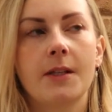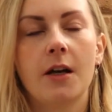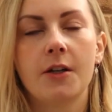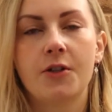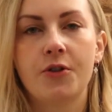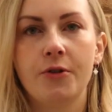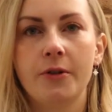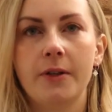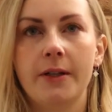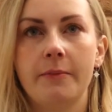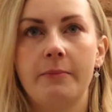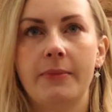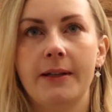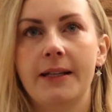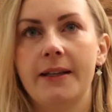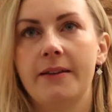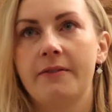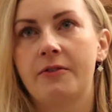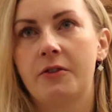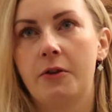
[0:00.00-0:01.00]
I truly
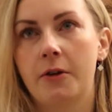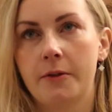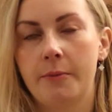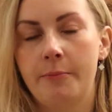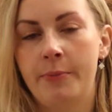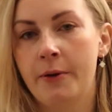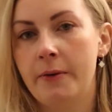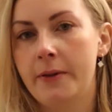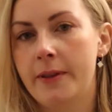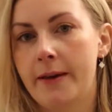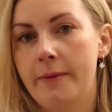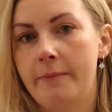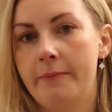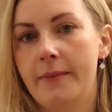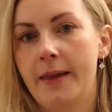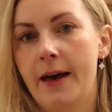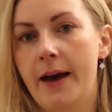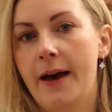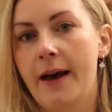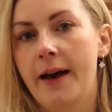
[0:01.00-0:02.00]
believe God put
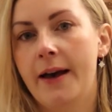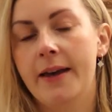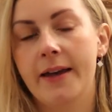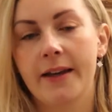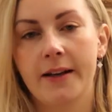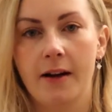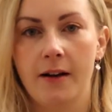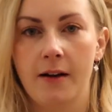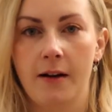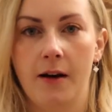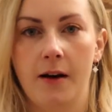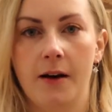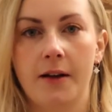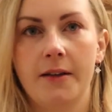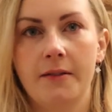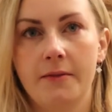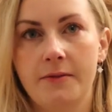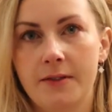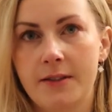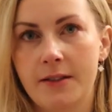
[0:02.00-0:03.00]
them there in our
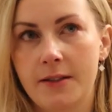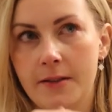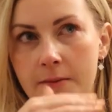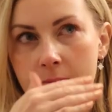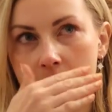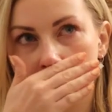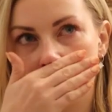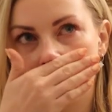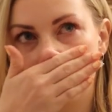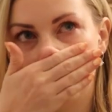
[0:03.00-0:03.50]
lives